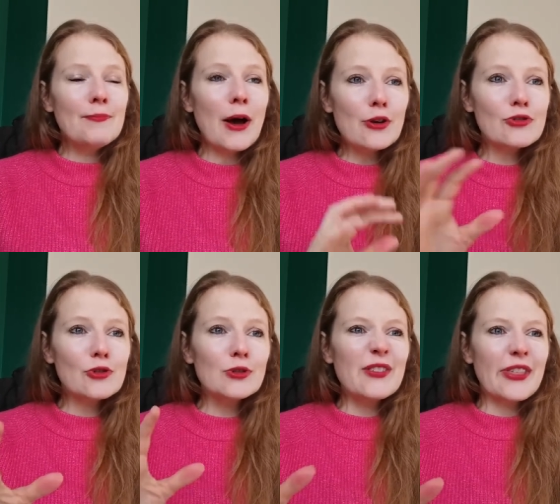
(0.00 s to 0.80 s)

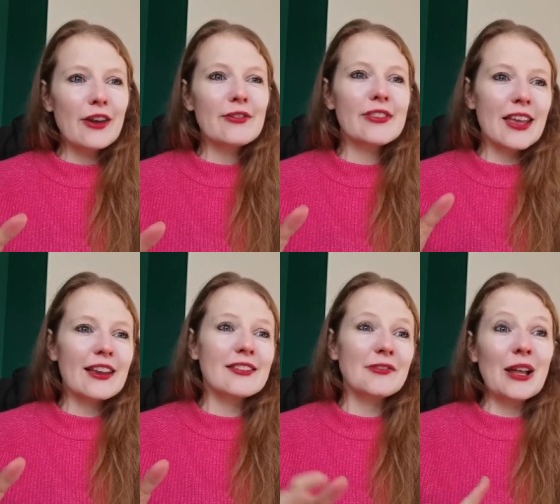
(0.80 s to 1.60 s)
post all of those
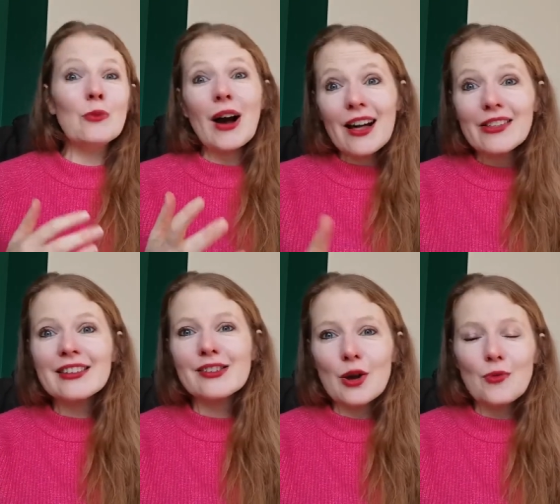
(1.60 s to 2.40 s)
things of like, well,
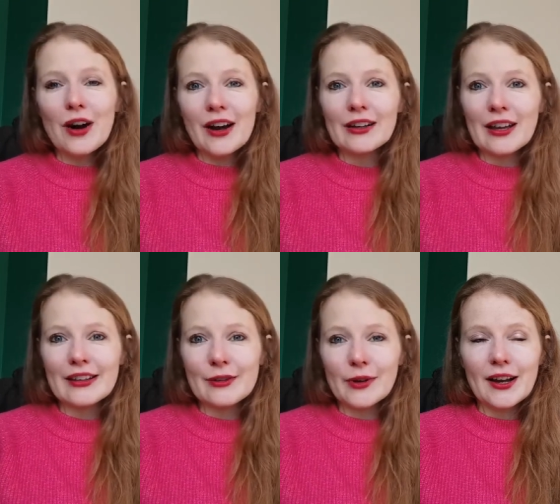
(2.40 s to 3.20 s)
there's no work
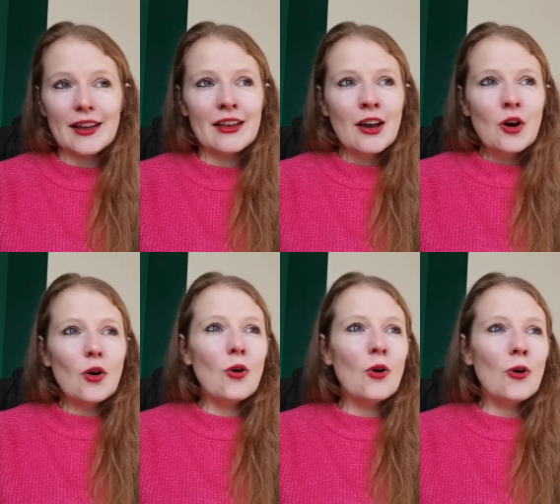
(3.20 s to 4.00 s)
anyway,
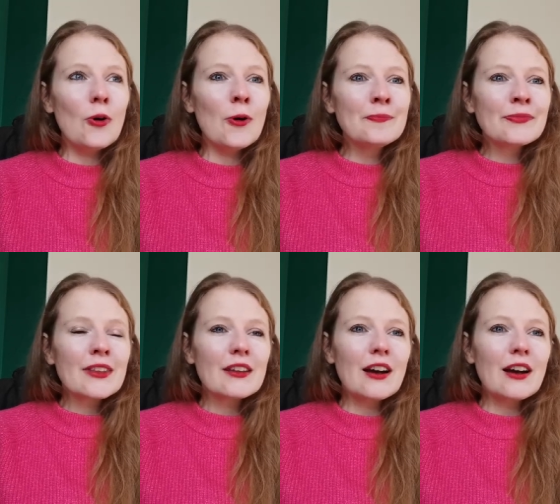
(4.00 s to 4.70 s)
or